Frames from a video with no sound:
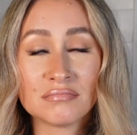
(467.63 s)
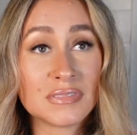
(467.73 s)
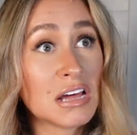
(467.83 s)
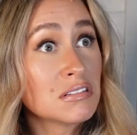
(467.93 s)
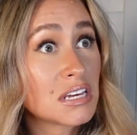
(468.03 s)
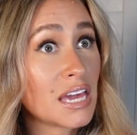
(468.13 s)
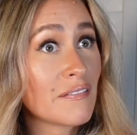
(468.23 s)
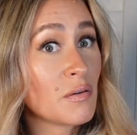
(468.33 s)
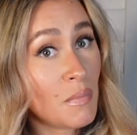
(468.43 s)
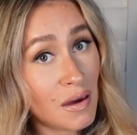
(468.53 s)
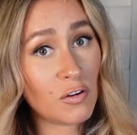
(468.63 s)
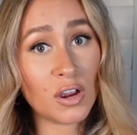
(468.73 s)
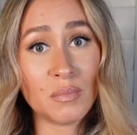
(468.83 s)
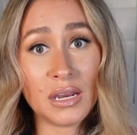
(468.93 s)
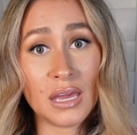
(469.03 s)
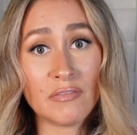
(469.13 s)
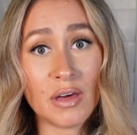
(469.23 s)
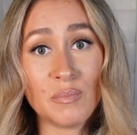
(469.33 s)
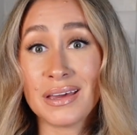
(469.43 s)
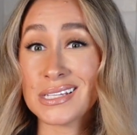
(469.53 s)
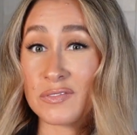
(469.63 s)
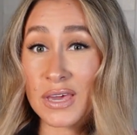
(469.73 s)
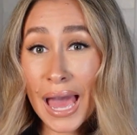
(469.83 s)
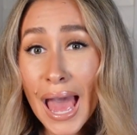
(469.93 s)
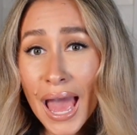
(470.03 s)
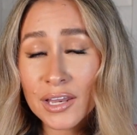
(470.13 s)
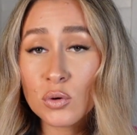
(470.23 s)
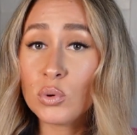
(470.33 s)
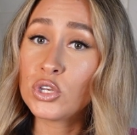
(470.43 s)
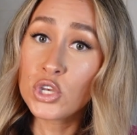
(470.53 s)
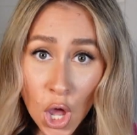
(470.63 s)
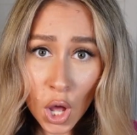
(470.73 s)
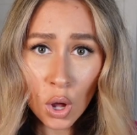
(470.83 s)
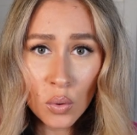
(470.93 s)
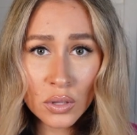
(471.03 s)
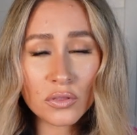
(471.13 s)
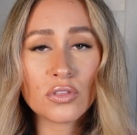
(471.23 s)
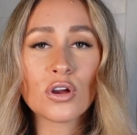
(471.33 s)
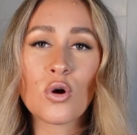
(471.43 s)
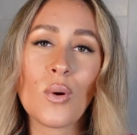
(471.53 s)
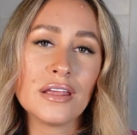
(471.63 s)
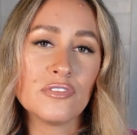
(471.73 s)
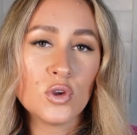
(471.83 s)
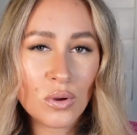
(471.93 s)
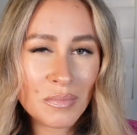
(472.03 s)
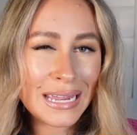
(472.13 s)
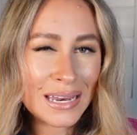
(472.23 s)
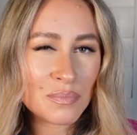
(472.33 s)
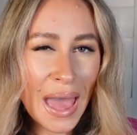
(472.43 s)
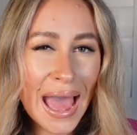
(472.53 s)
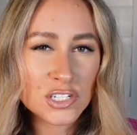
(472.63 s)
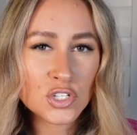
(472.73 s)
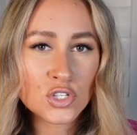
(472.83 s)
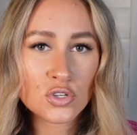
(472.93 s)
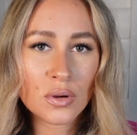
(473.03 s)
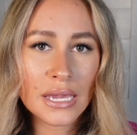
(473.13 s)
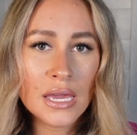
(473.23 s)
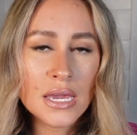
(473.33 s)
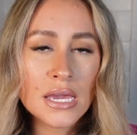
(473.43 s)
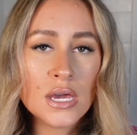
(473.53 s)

Sounds like you haven't met very many of them, because if you had, you would know that there are quite a few women in pageantry